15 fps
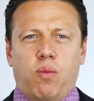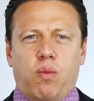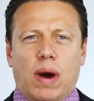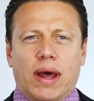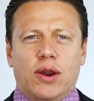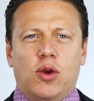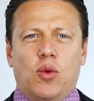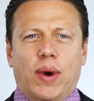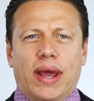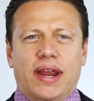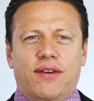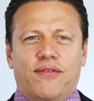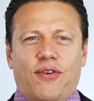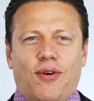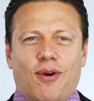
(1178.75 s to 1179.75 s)
what are you
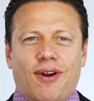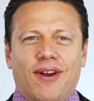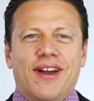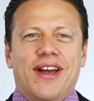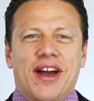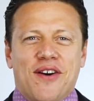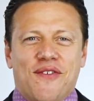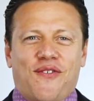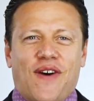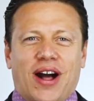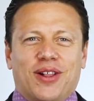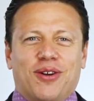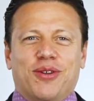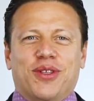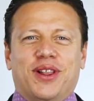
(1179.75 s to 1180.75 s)
waiting for?
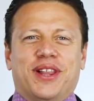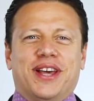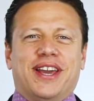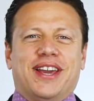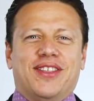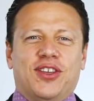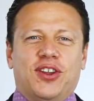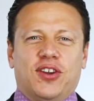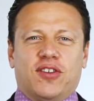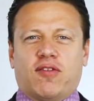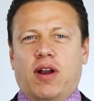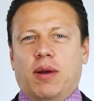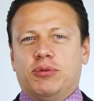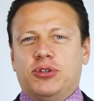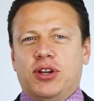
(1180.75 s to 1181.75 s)
Follow the link in the
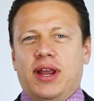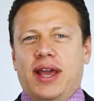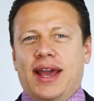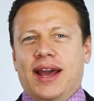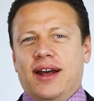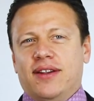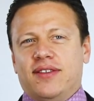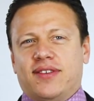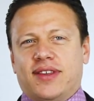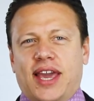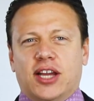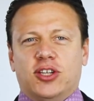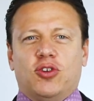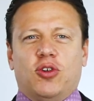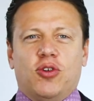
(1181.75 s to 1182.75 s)
description and
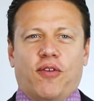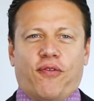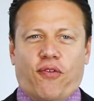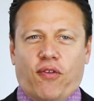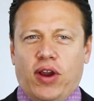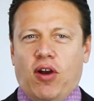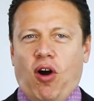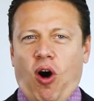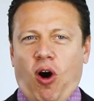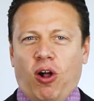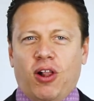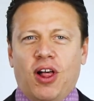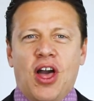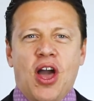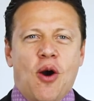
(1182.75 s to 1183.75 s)
schedule your free
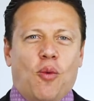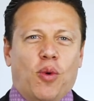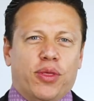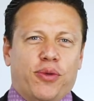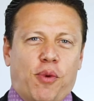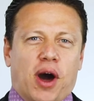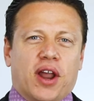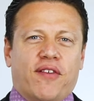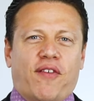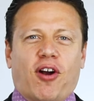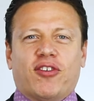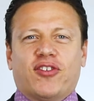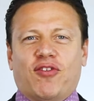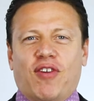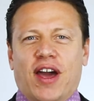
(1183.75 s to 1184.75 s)
call with one of
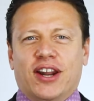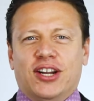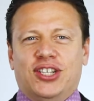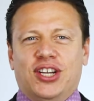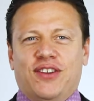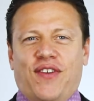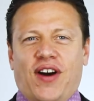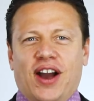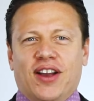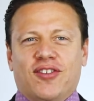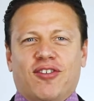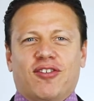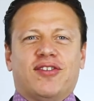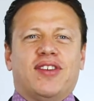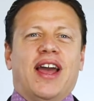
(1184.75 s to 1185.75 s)
our strategy
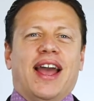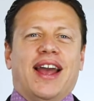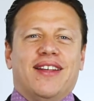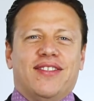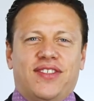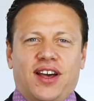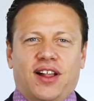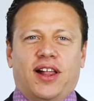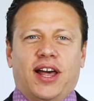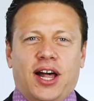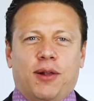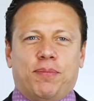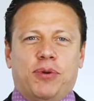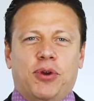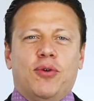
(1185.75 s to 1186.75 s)
advisors, and they'll
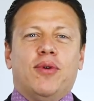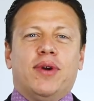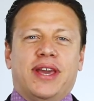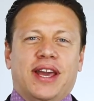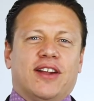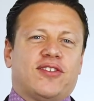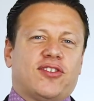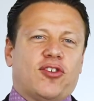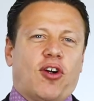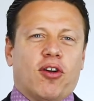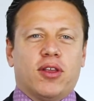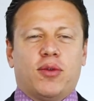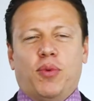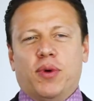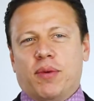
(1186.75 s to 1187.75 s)
help you get
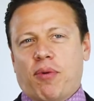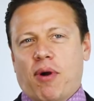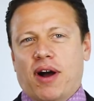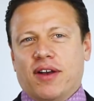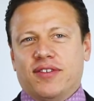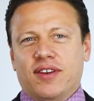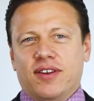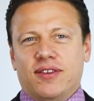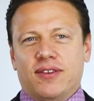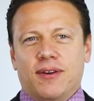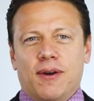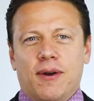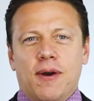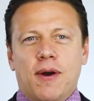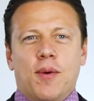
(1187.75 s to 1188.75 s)
started with the process.
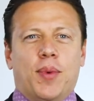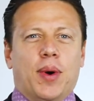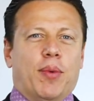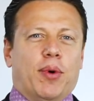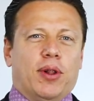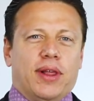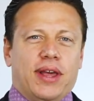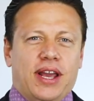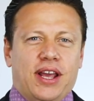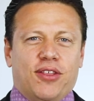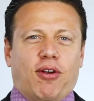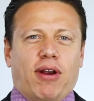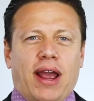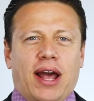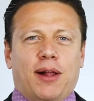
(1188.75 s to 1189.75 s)
We will
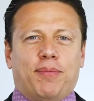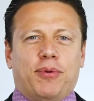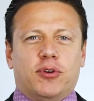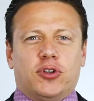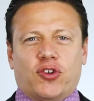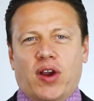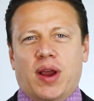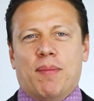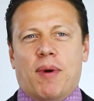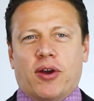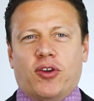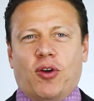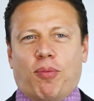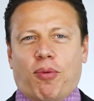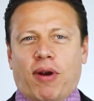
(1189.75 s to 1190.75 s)
either help you
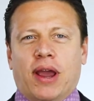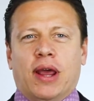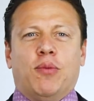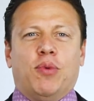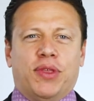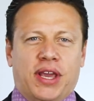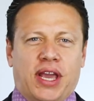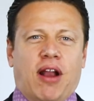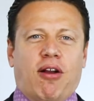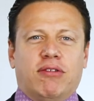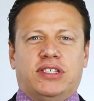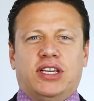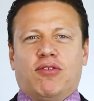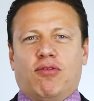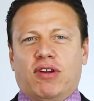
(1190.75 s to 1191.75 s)
trademark your brand with a
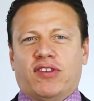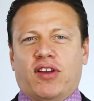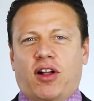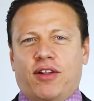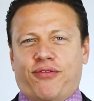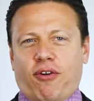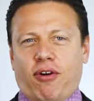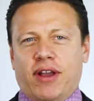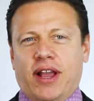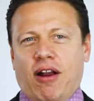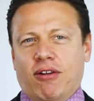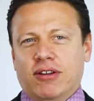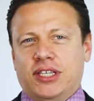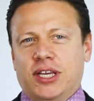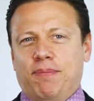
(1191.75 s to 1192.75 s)
guaranteed result for a
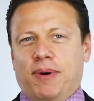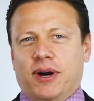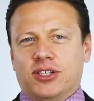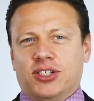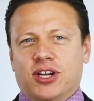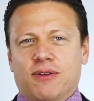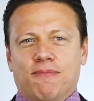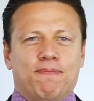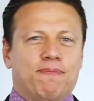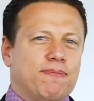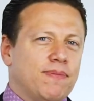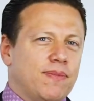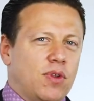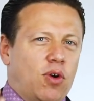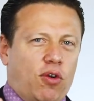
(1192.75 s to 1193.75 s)
guaranteed budget,
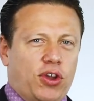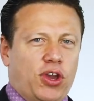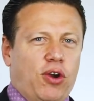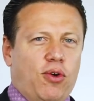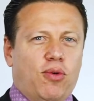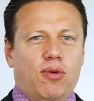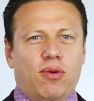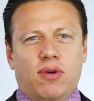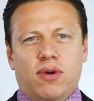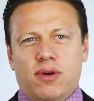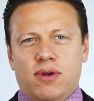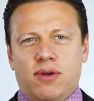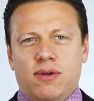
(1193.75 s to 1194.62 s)
or you